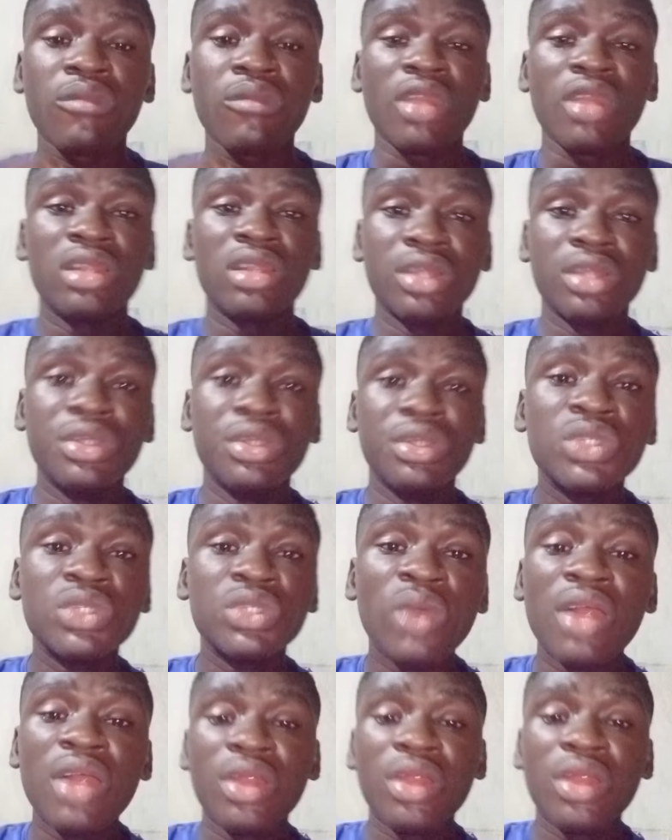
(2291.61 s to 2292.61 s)
The reason why I
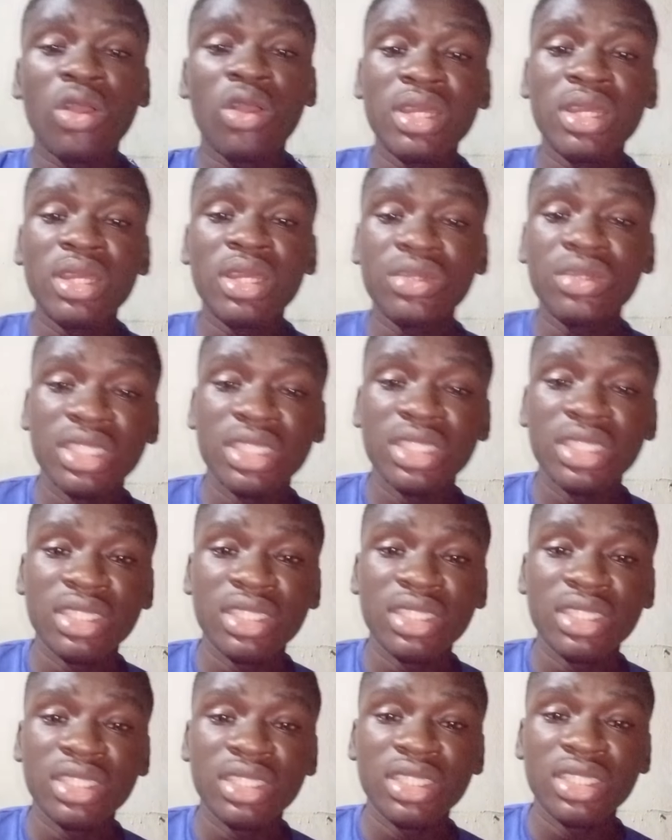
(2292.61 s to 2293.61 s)
recommend creating a second
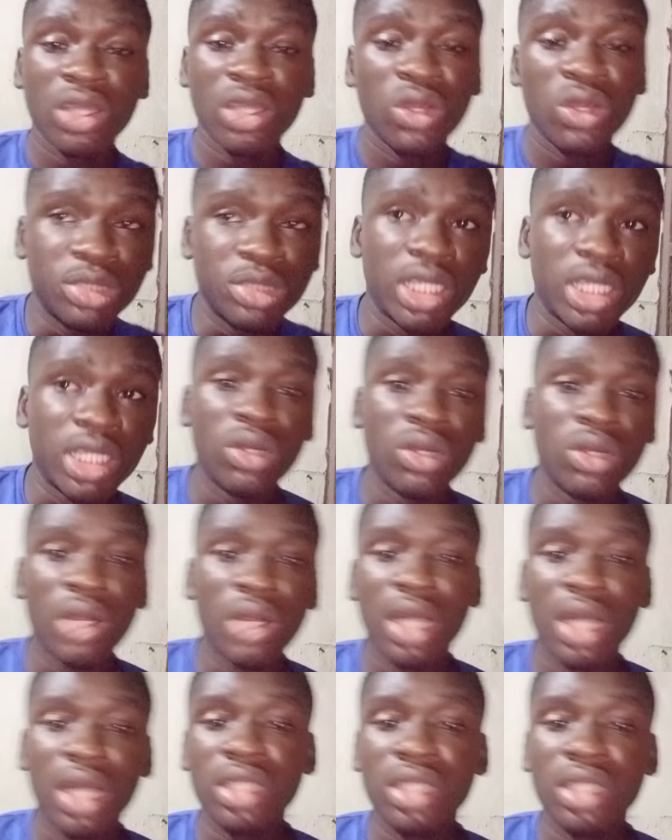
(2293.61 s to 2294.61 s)
YouTube channel
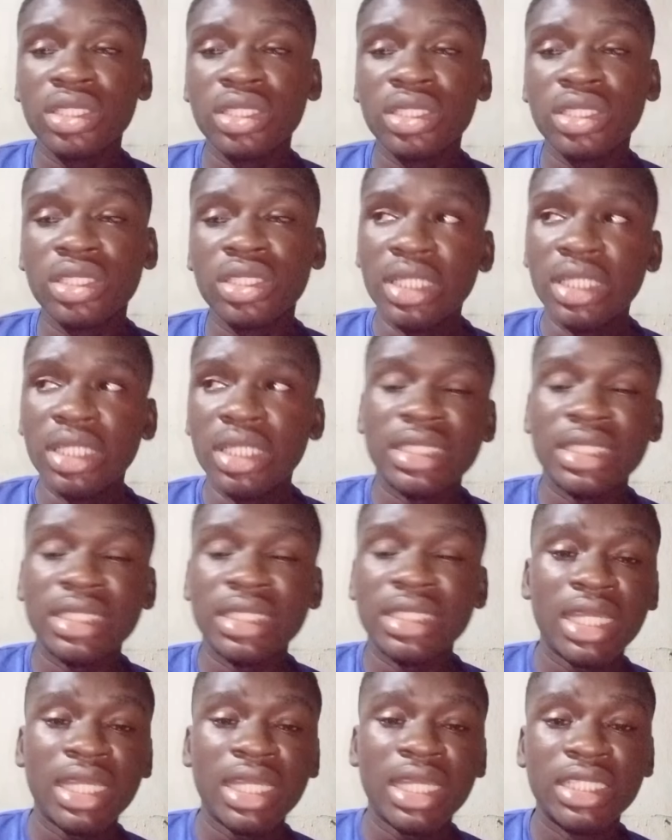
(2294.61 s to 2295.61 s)
and
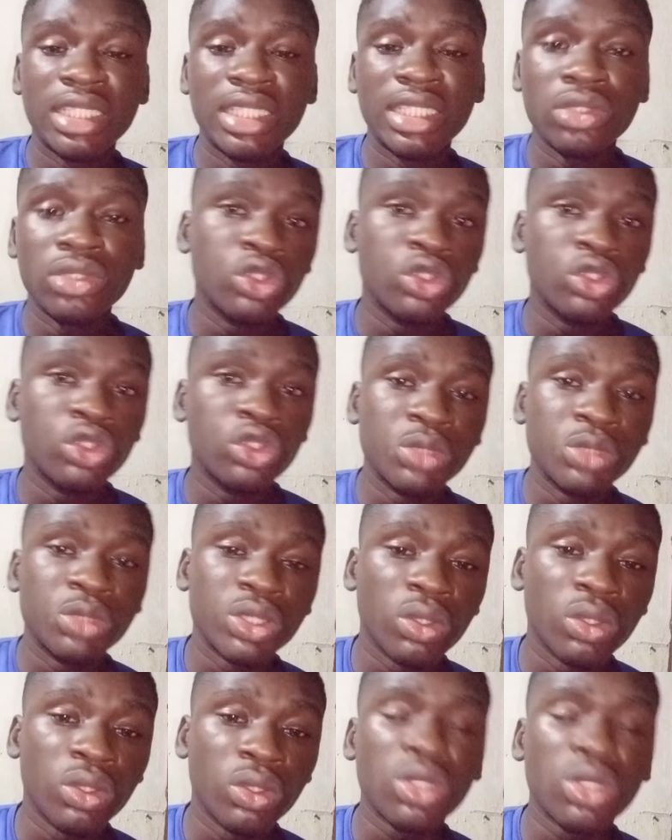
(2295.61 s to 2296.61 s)
dedicating it to YouTube shorts,
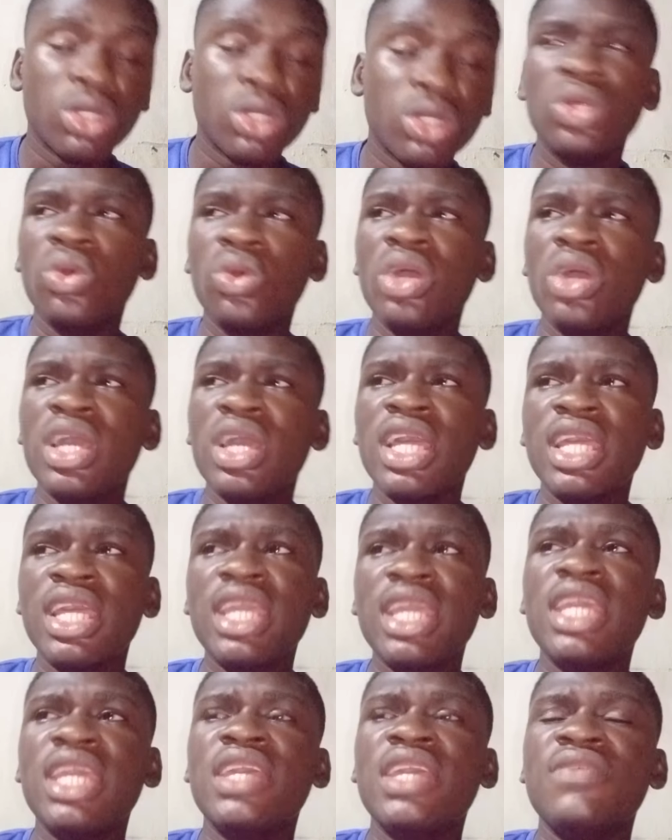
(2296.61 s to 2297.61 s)
although
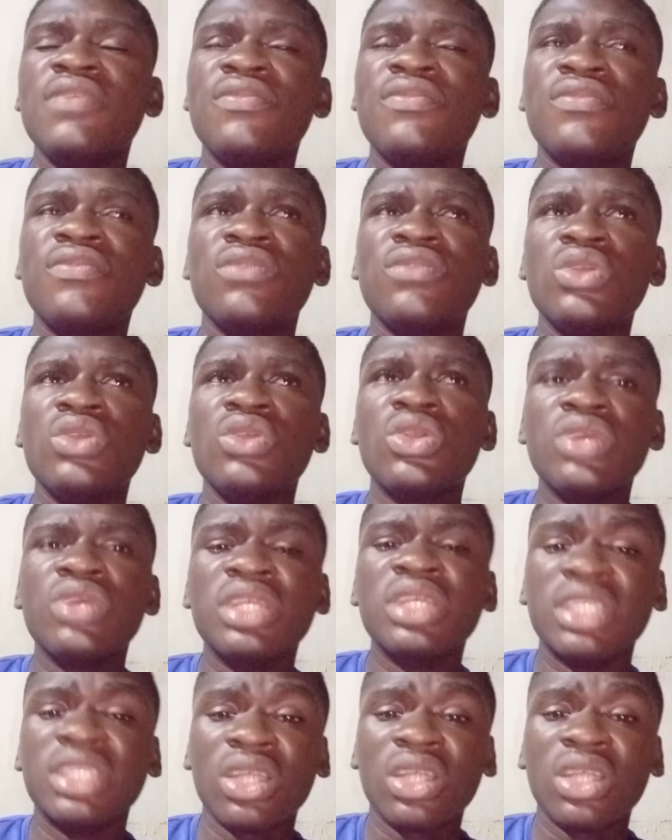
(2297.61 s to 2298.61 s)
if you create a
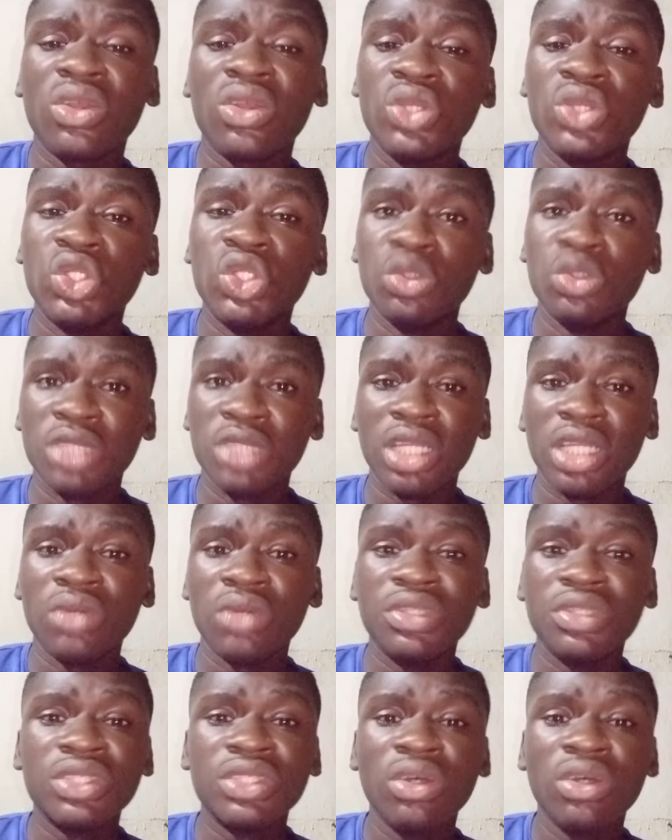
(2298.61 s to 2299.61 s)
second YouTube channel, it's
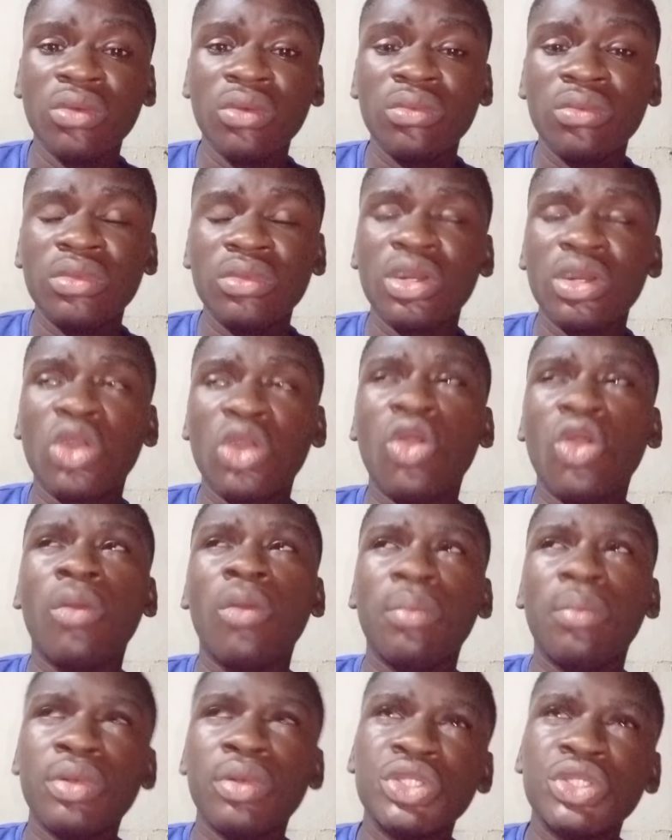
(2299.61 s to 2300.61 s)
not
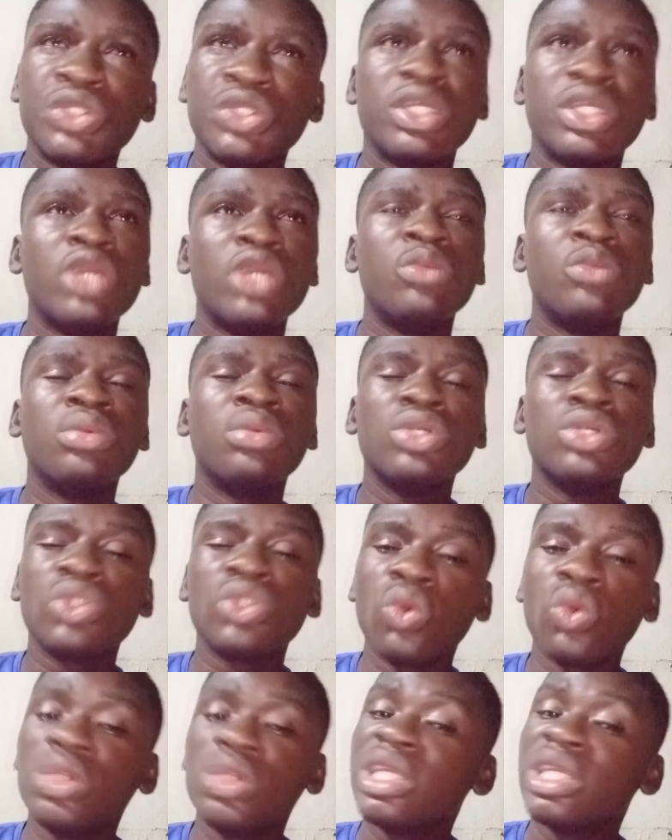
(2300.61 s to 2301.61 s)
compulsory that you post
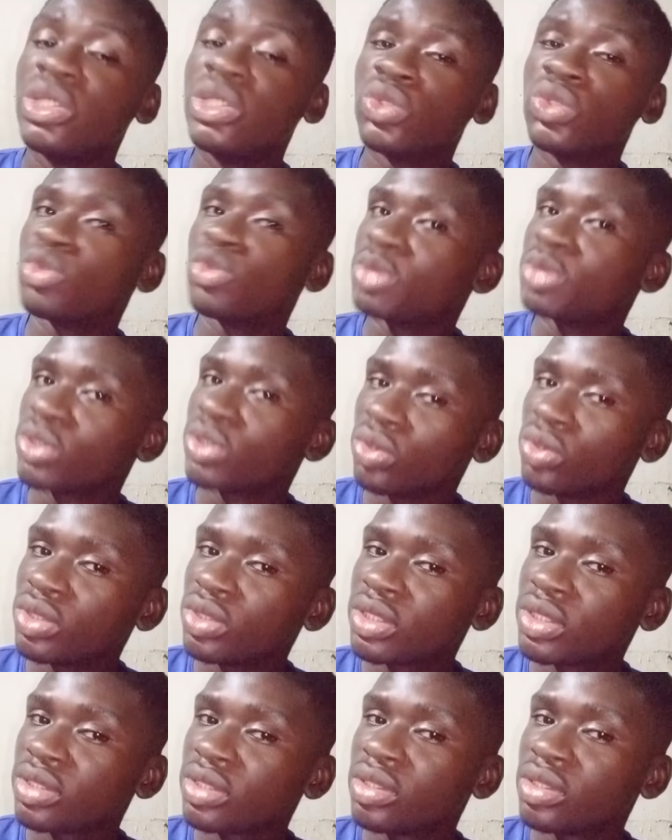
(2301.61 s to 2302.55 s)
only YouTube shorts.